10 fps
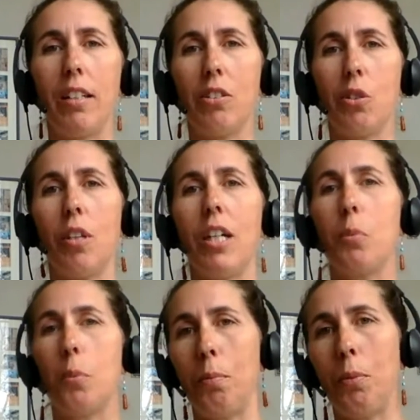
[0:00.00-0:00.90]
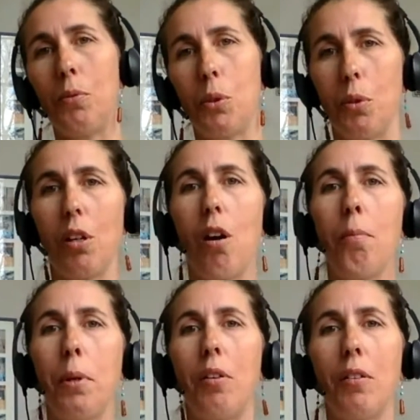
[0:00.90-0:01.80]
And so that's when we move to a
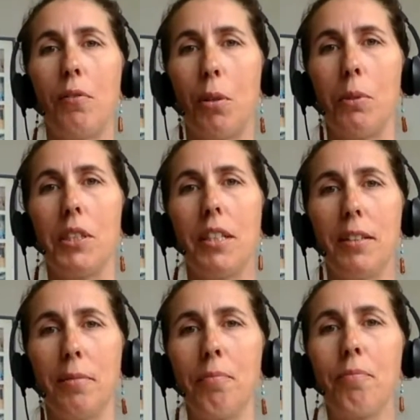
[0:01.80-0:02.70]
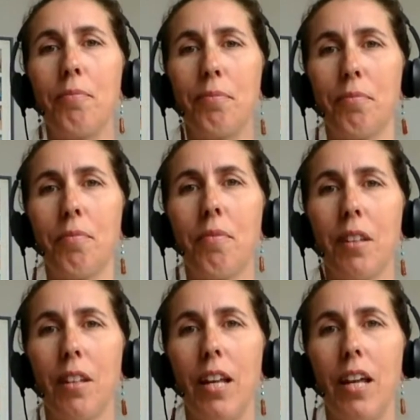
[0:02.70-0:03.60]
compounding pharmacy. Lower